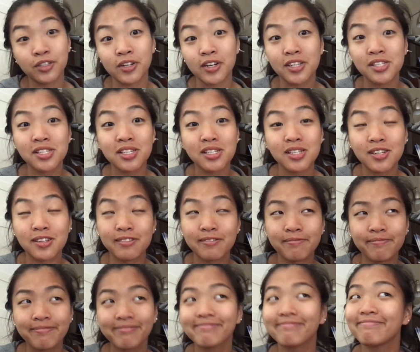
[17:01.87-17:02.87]
trust?
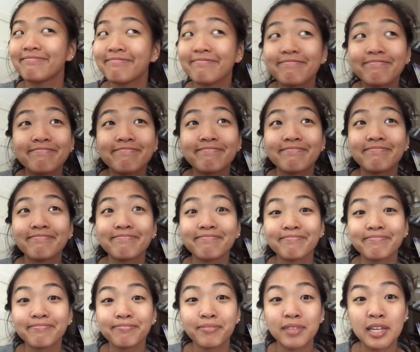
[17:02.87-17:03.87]

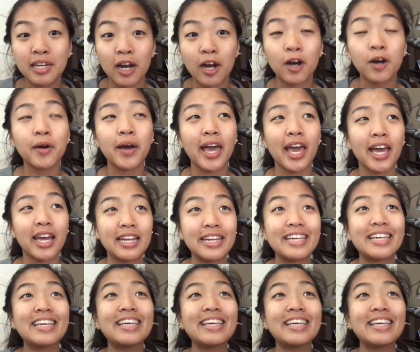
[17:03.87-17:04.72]
You know? And